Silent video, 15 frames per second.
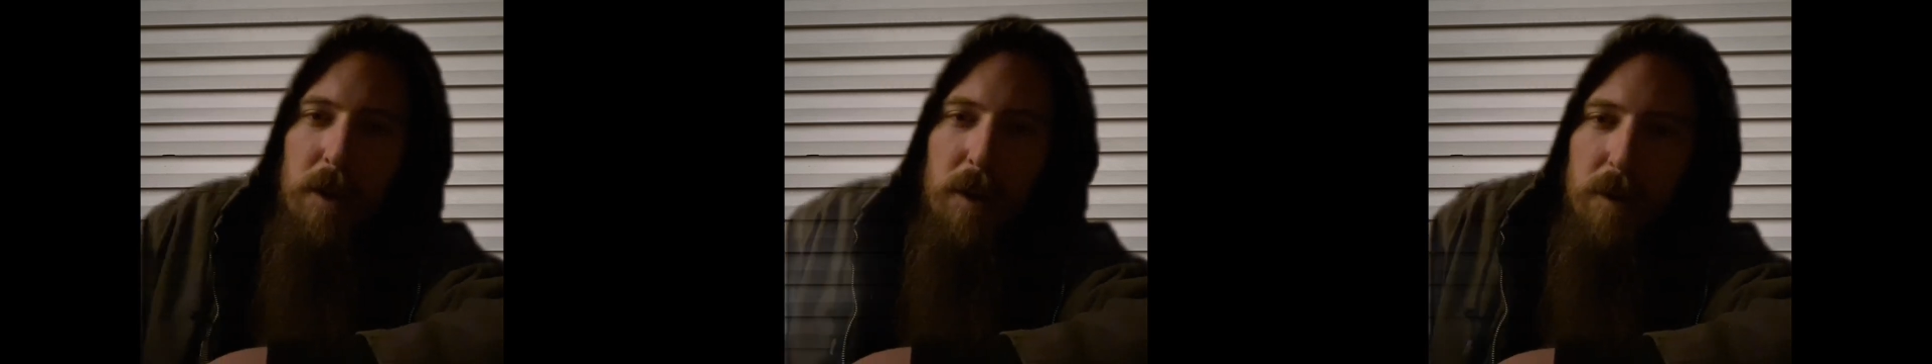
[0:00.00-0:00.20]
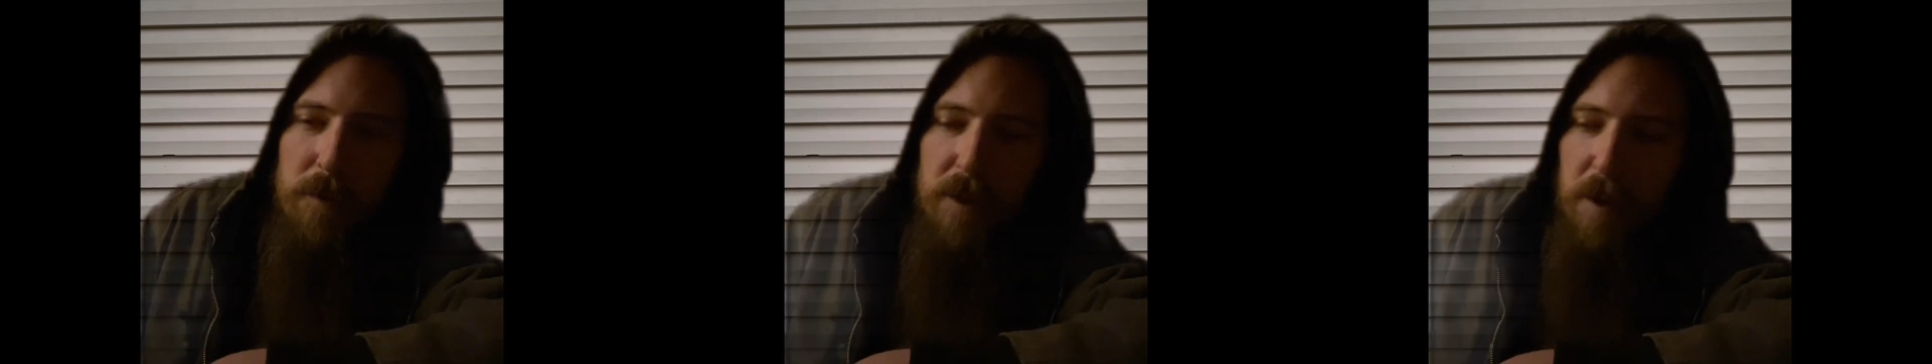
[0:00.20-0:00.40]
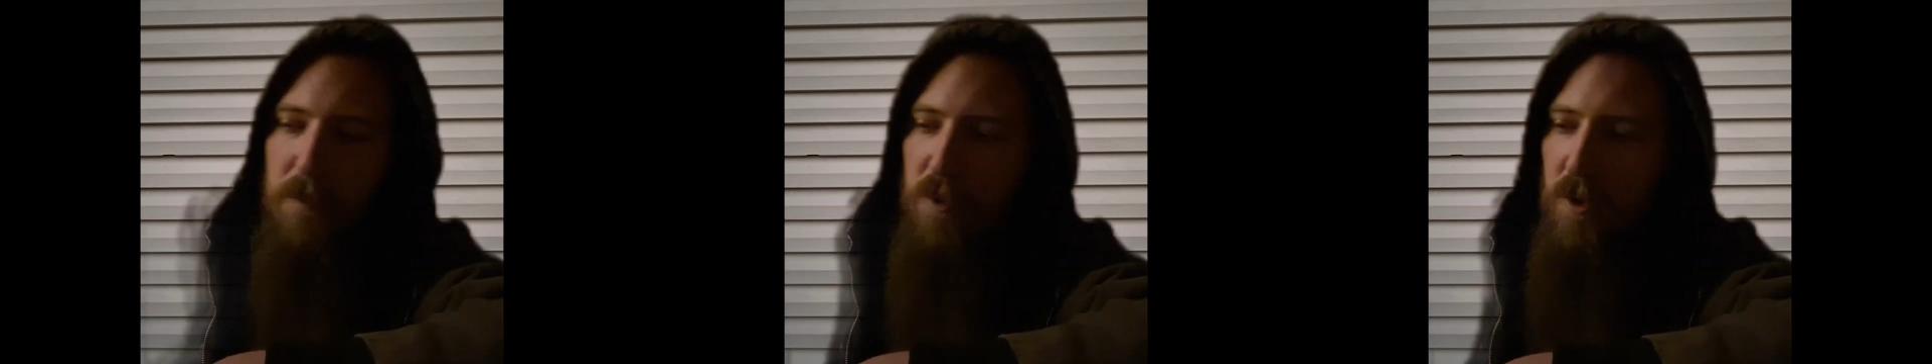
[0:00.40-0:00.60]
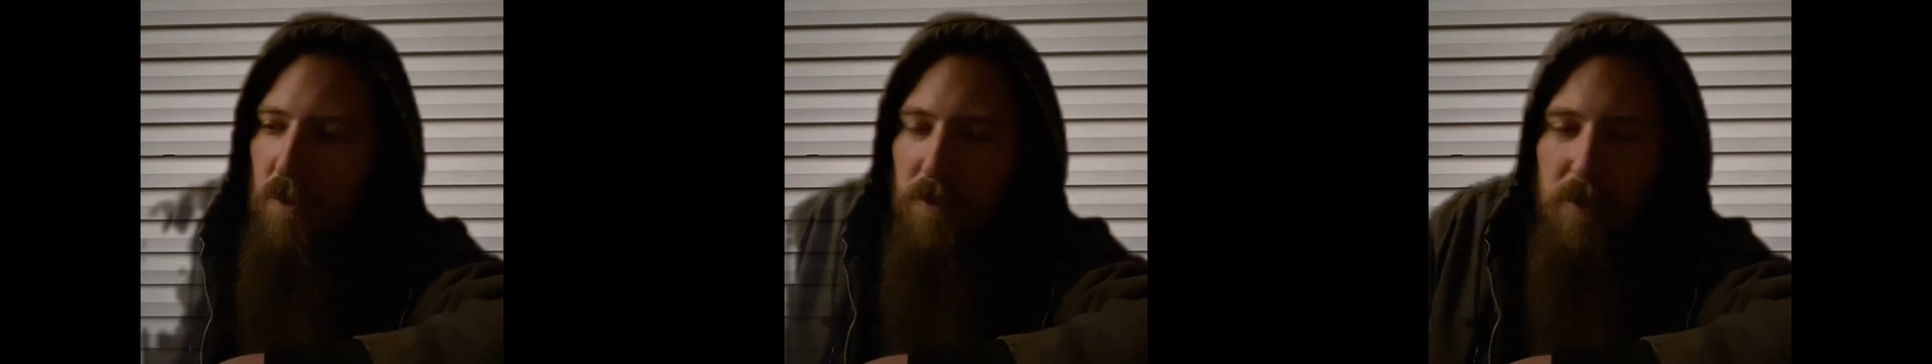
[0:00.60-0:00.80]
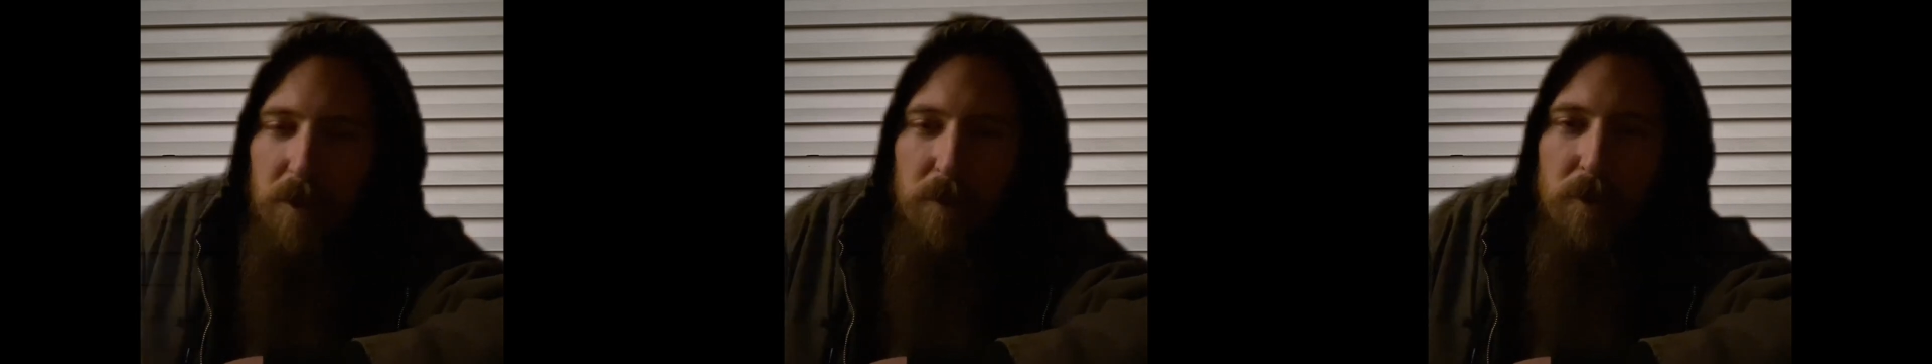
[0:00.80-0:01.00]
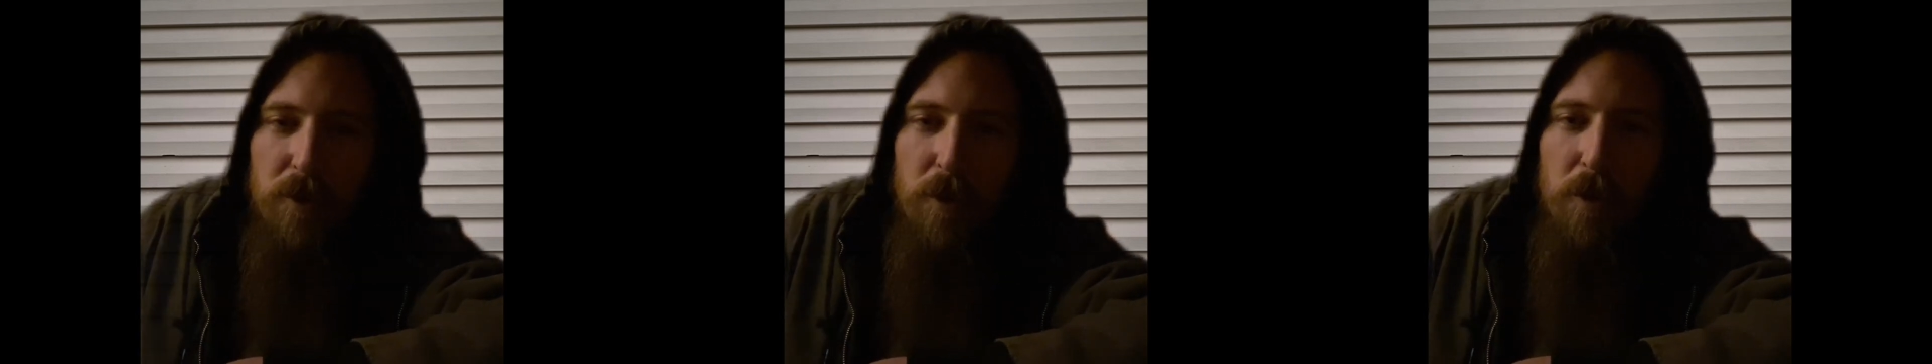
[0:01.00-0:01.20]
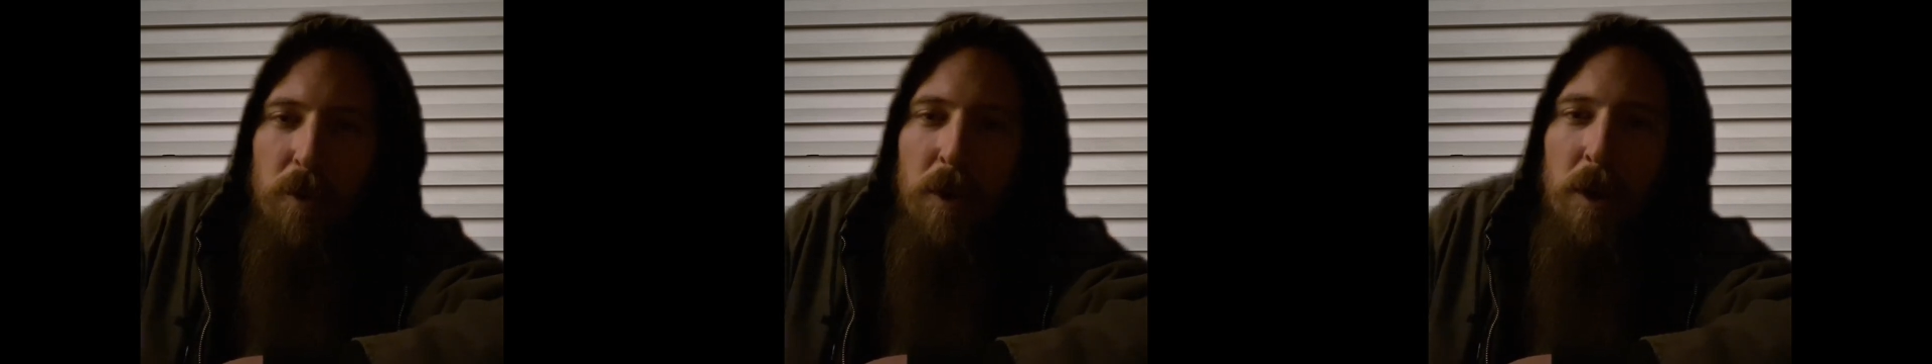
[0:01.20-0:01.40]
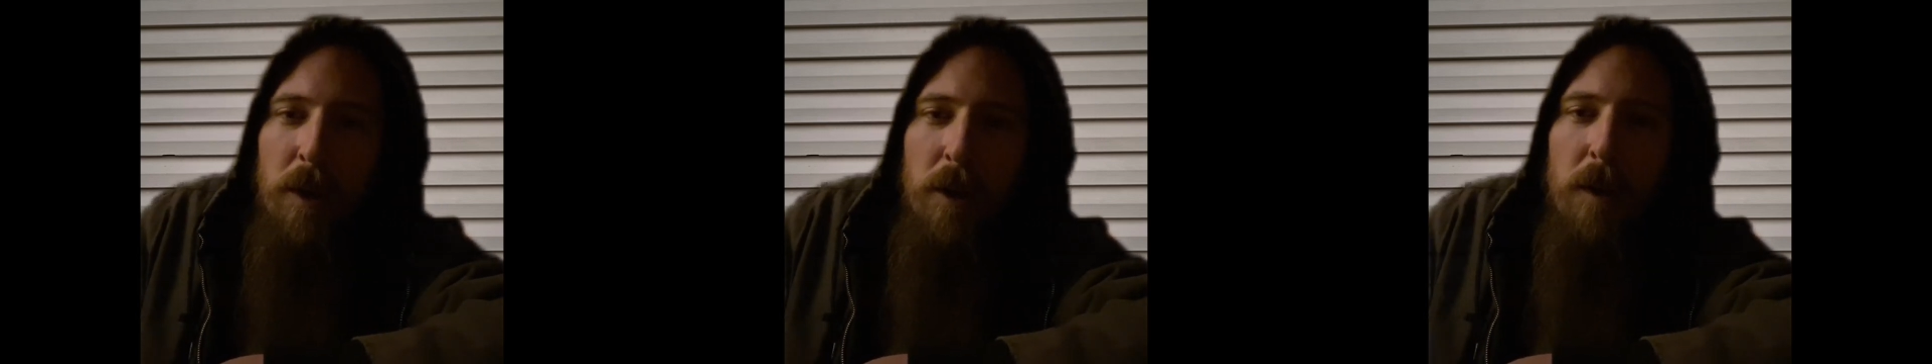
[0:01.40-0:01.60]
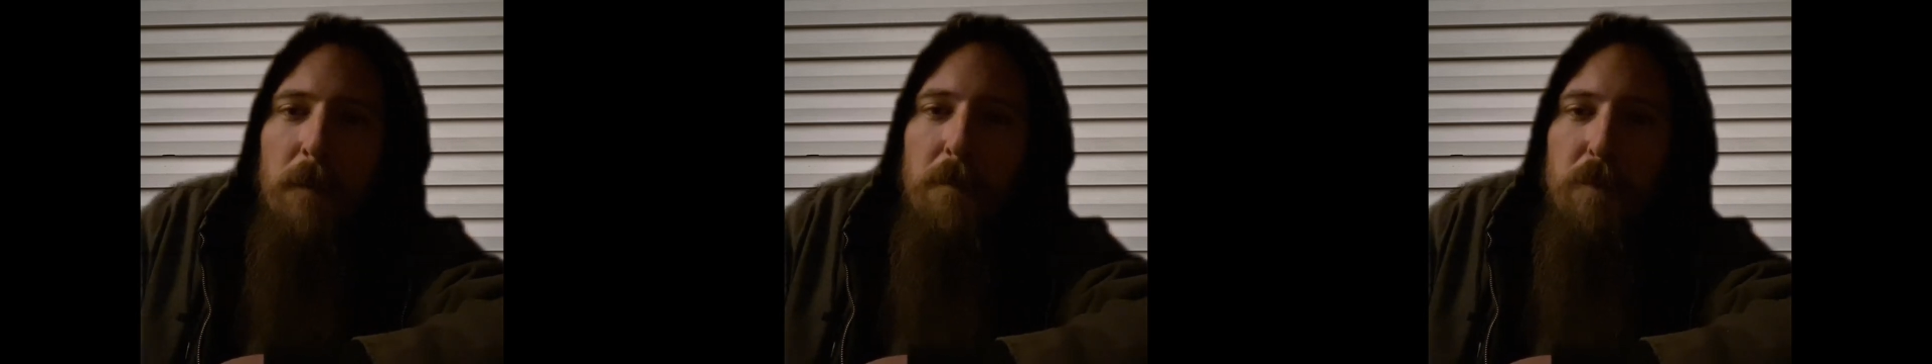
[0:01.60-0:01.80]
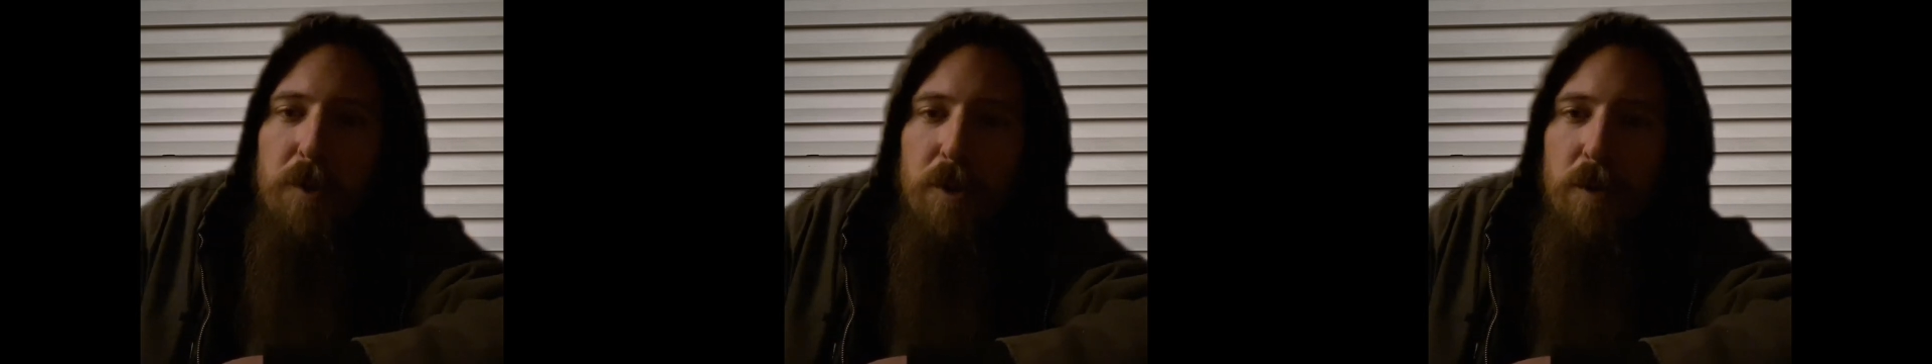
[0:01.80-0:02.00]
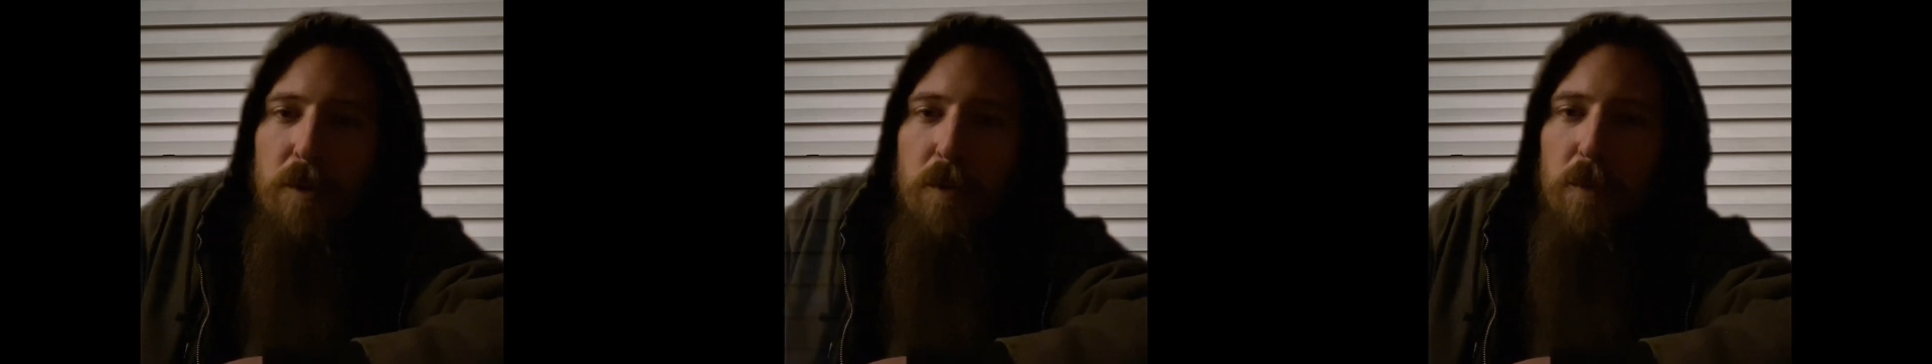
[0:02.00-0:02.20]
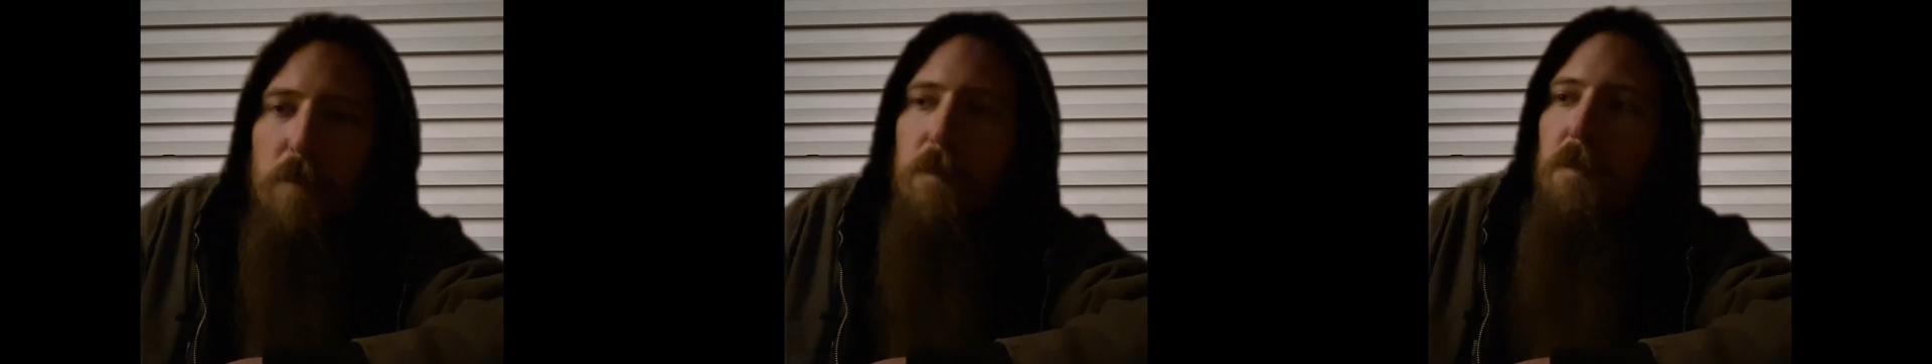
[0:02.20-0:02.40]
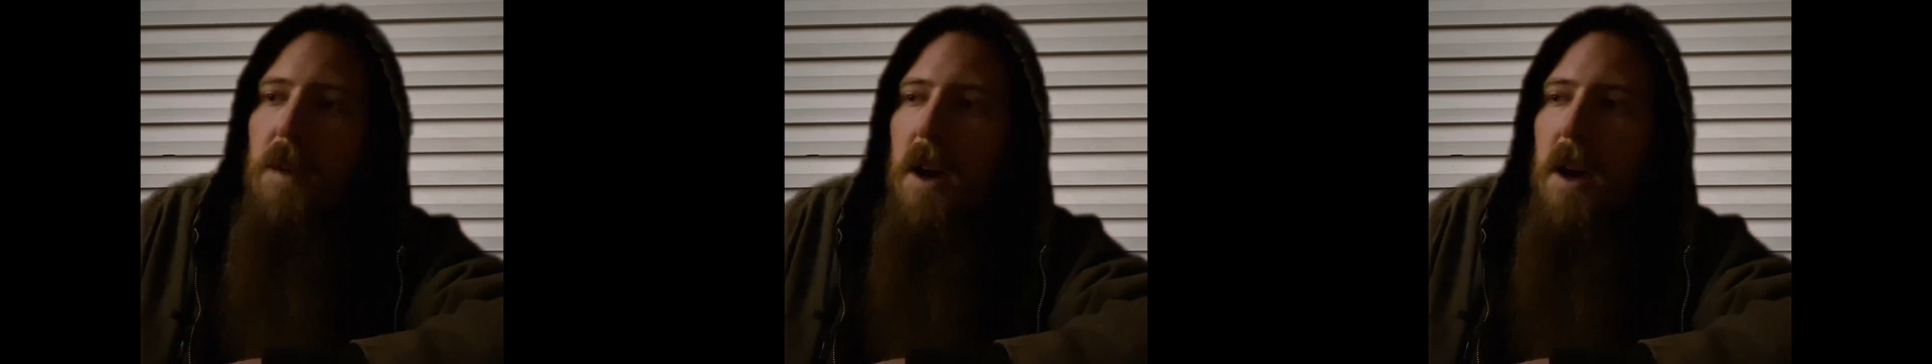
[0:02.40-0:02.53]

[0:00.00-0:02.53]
temperature sensor to